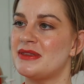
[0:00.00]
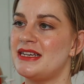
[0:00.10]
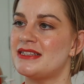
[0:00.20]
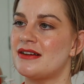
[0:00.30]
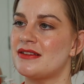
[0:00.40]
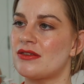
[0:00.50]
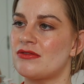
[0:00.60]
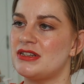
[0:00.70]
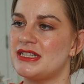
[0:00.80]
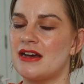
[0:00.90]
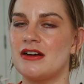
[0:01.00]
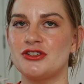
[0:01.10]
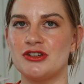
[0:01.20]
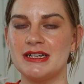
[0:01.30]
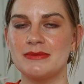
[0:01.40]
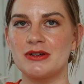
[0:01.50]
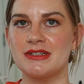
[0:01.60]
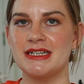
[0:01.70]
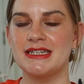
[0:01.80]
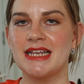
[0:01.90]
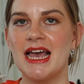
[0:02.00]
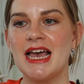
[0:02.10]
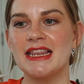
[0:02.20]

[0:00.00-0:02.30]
These are the 3D Hydra lip glosses.